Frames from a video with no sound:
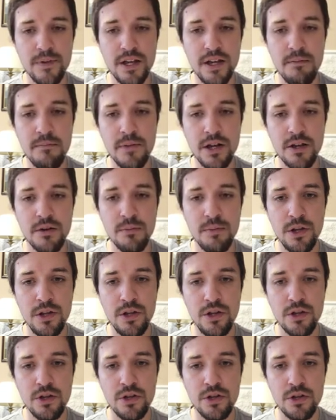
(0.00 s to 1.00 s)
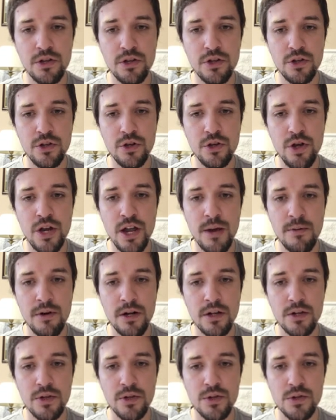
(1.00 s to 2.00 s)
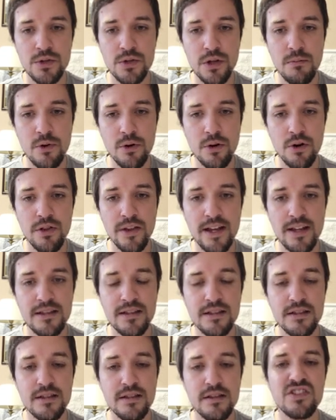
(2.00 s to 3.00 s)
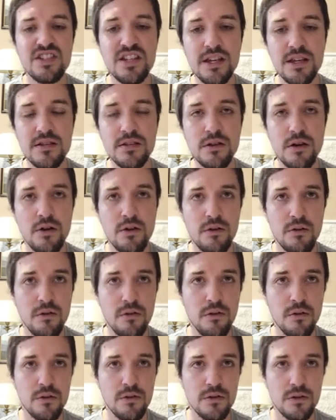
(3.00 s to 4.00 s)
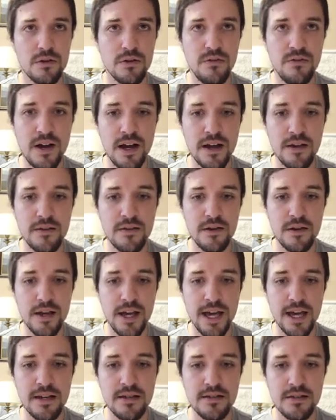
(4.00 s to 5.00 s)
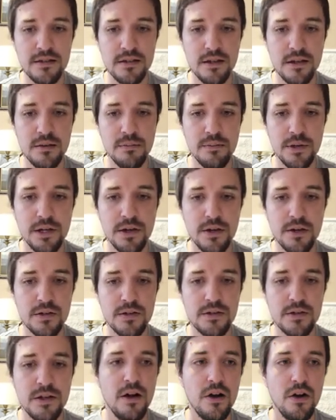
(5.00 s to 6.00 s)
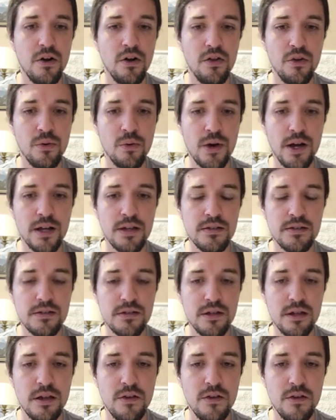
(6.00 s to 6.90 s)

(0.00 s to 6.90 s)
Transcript: In my opinion, you never use more than 6 or 5x because otherwise,